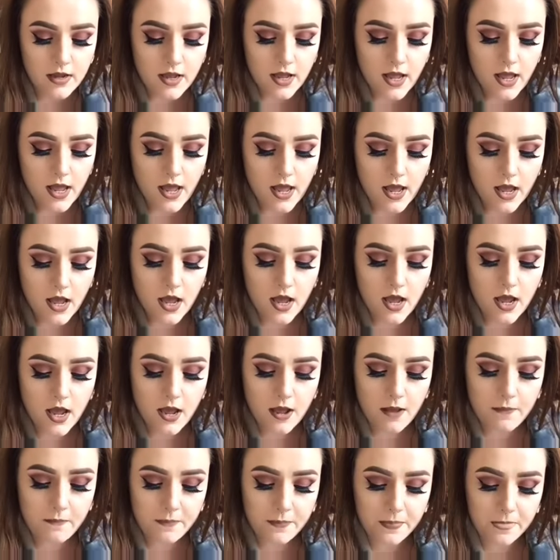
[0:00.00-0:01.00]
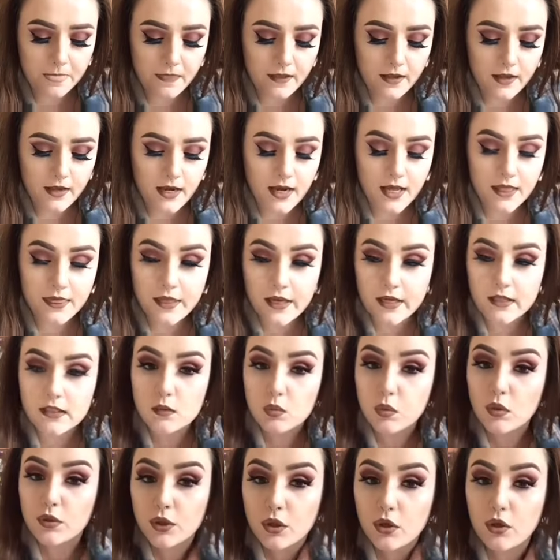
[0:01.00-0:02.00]
And that's
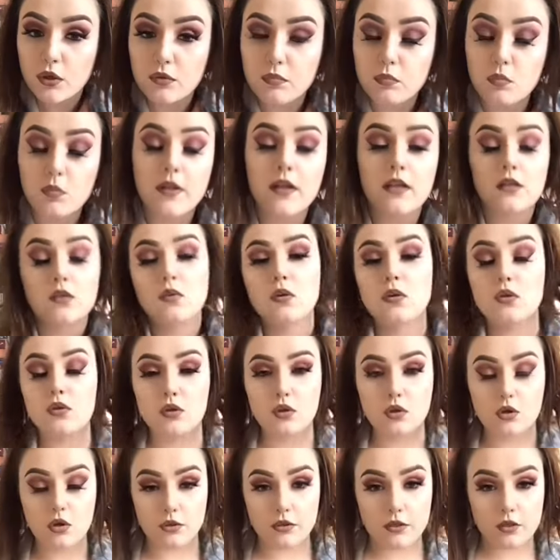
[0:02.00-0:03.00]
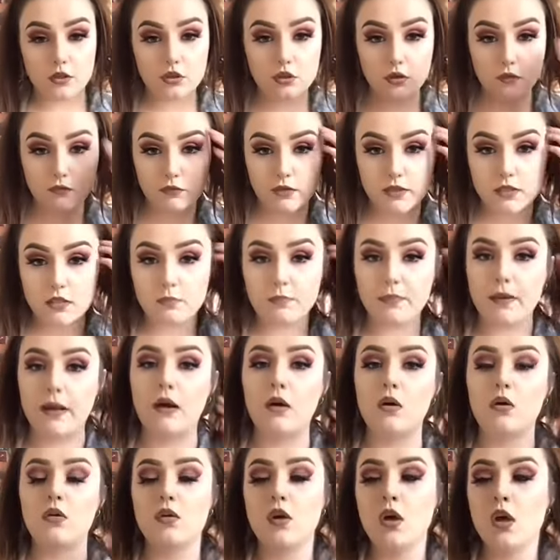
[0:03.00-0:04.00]
what the Gothic genre is
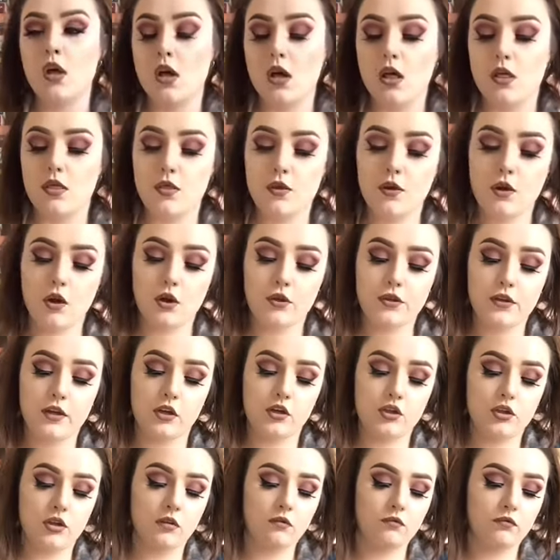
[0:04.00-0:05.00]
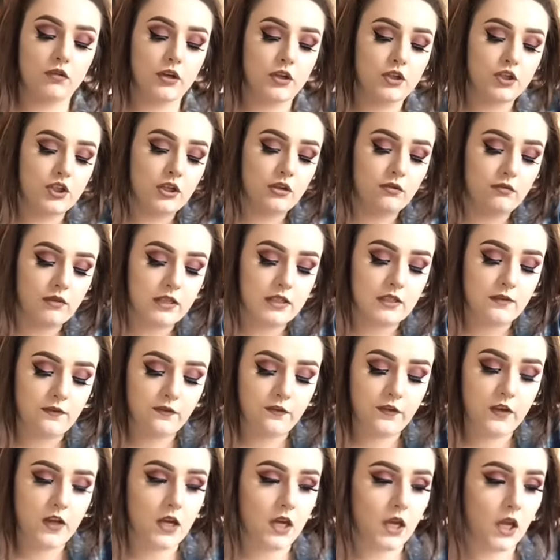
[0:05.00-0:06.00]
about. The Gothic genre generates
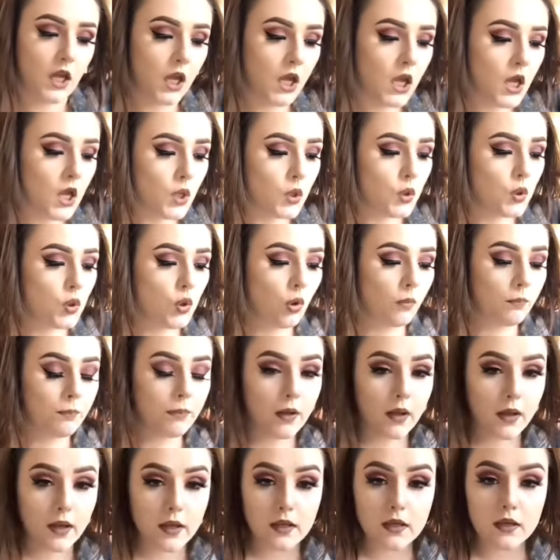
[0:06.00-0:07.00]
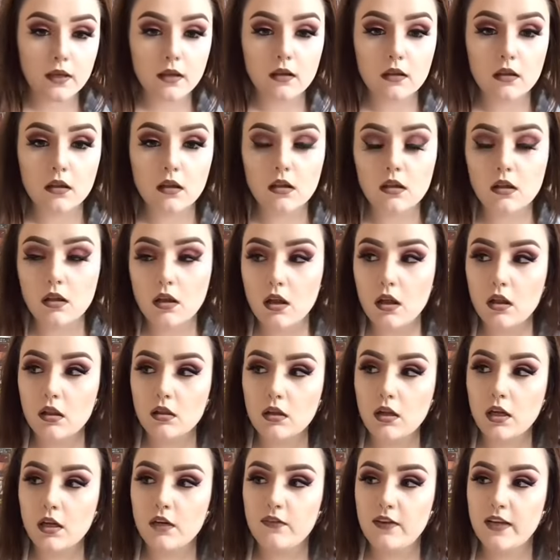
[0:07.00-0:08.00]
fear not by
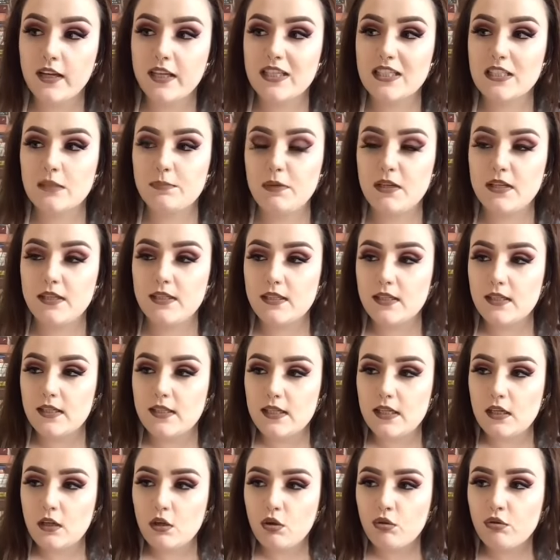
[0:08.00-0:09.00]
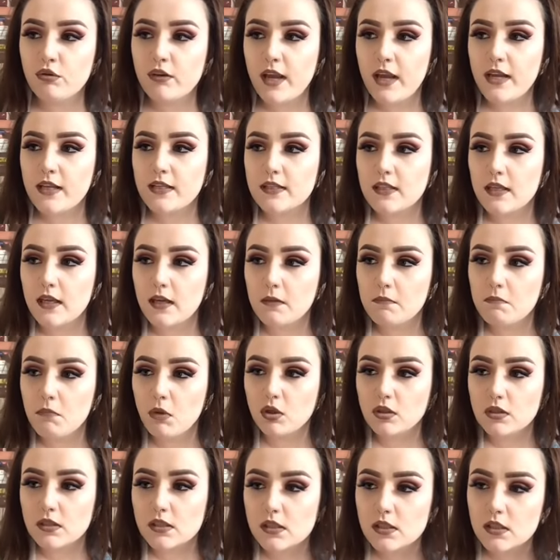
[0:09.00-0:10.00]
kind of explicitly creating
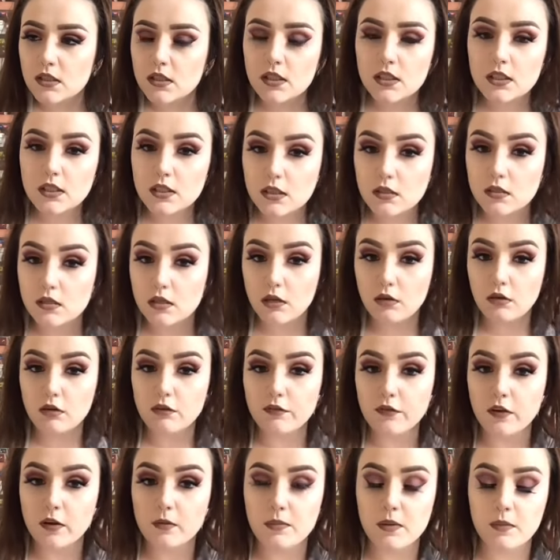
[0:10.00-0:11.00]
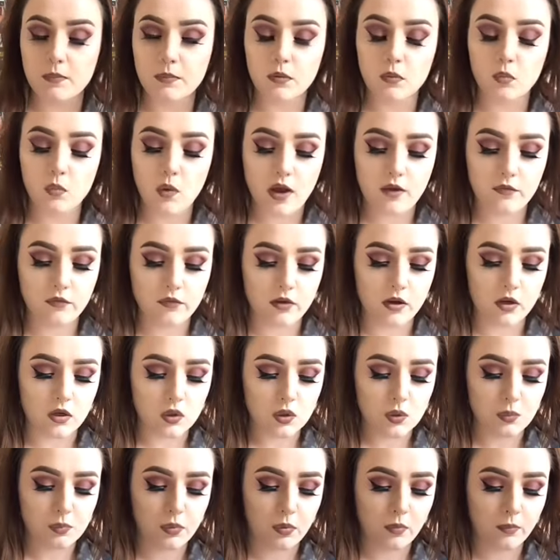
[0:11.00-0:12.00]
monsters to terrify people and whatever
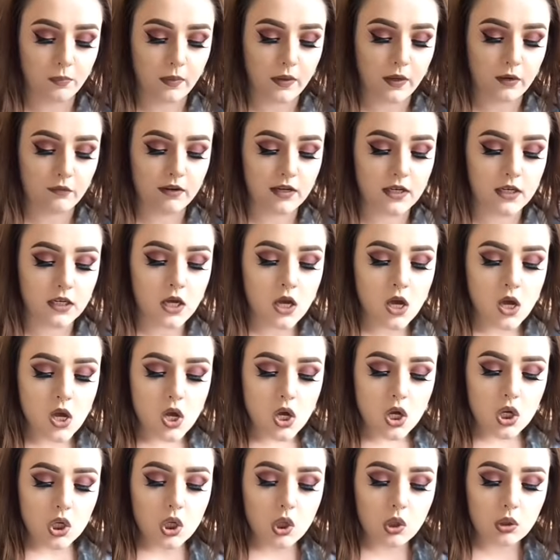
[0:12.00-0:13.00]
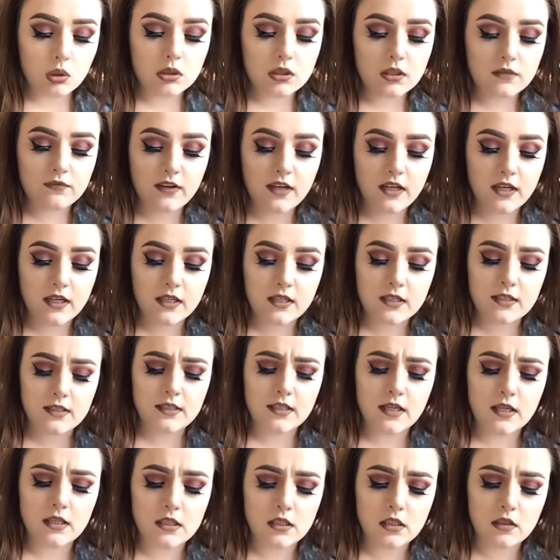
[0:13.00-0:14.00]
else, but by really cultivating a
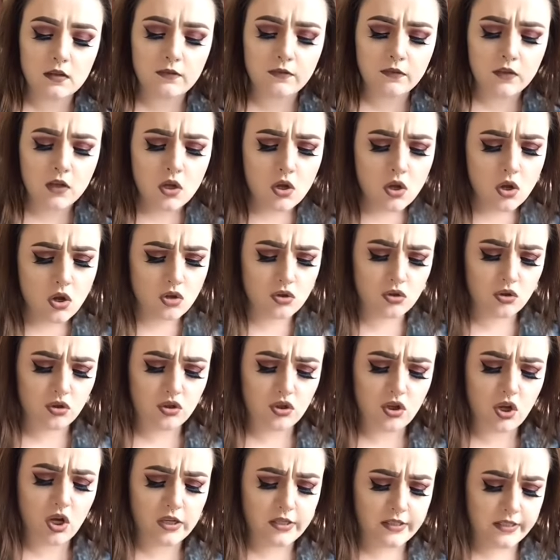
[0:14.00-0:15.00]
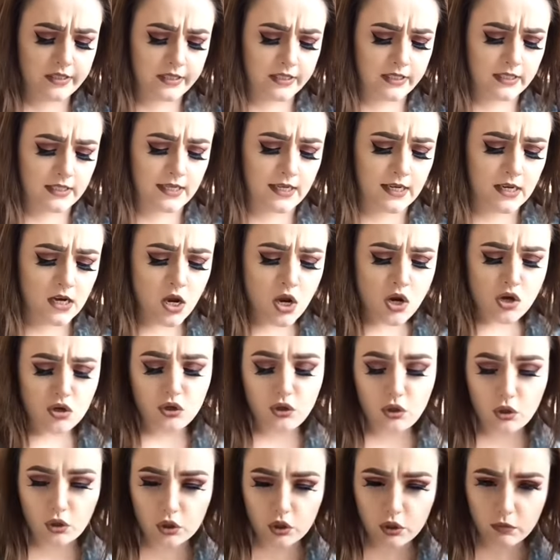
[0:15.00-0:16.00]
sense of uncertainty,
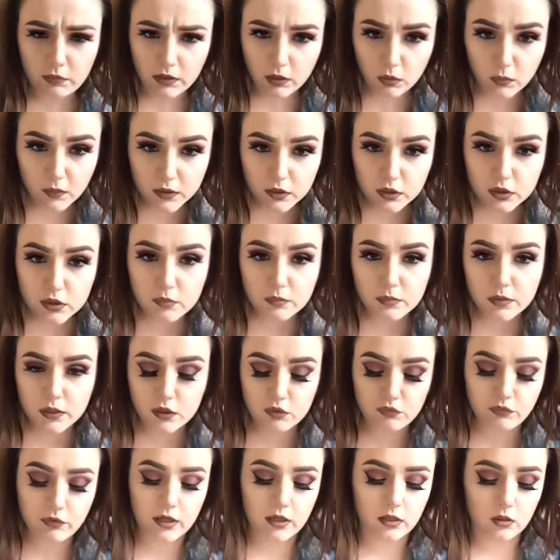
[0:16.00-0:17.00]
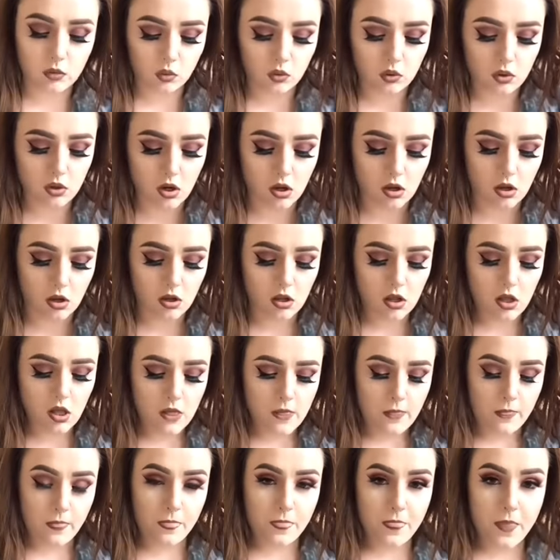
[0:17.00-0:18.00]
not knowing whether something's real or not.
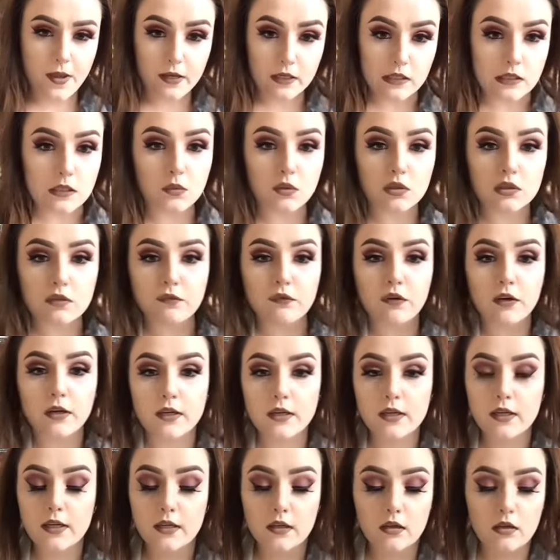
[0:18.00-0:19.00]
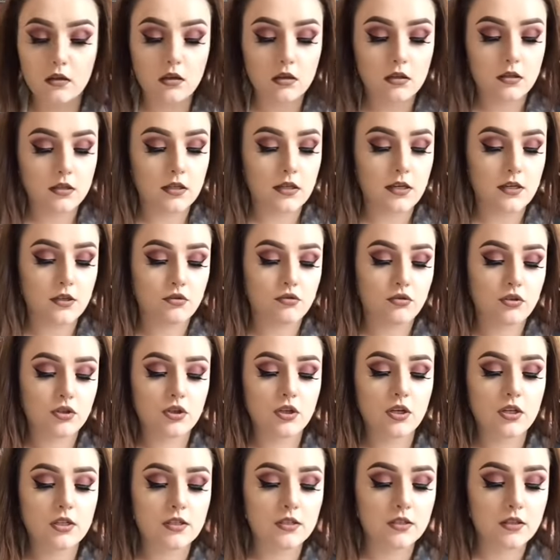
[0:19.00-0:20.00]
That's what's frightening in Gothic
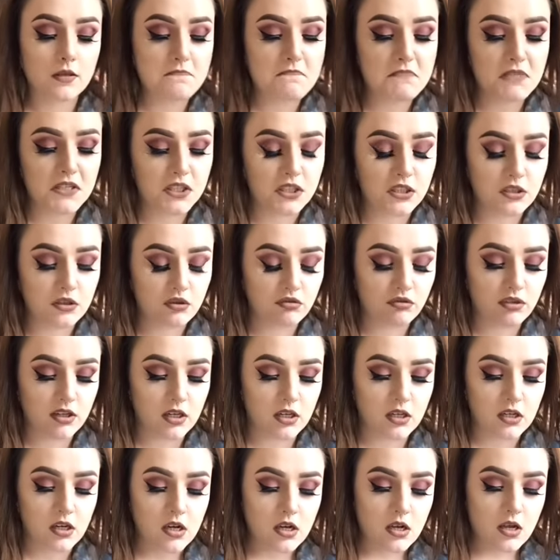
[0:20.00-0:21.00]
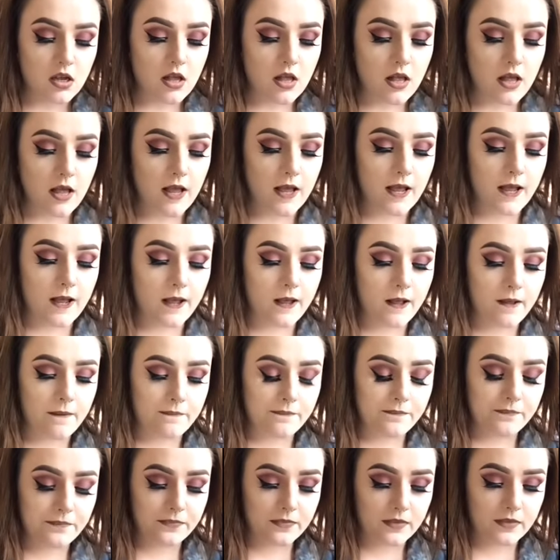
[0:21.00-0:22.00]
literature. It's the mystery.
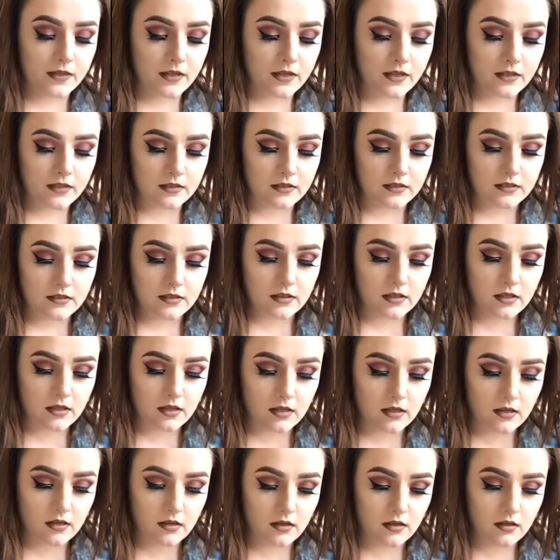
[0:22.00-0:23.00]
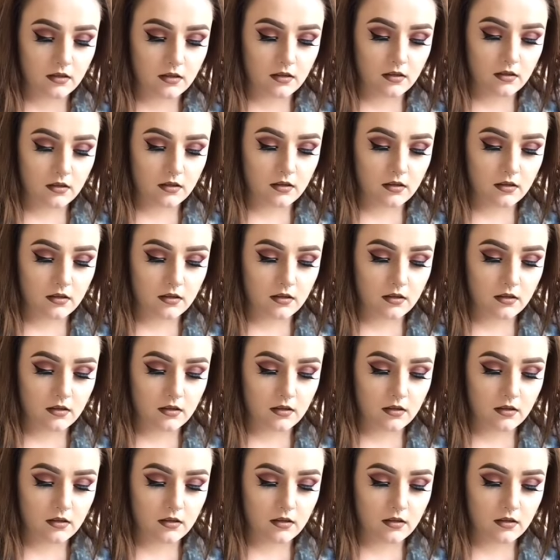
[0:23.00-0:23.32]
It's the